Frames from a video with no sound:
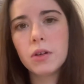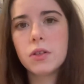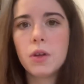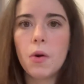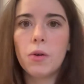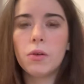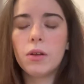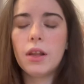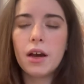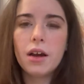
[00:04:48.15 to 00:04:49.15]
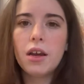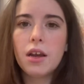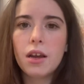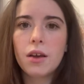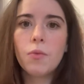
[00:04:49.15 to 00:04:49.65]
So
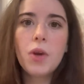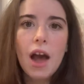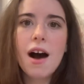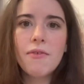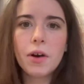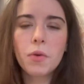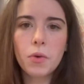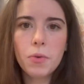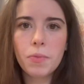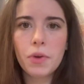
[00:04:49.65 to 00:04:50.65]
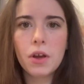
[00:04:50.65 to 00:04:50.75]
like we have a group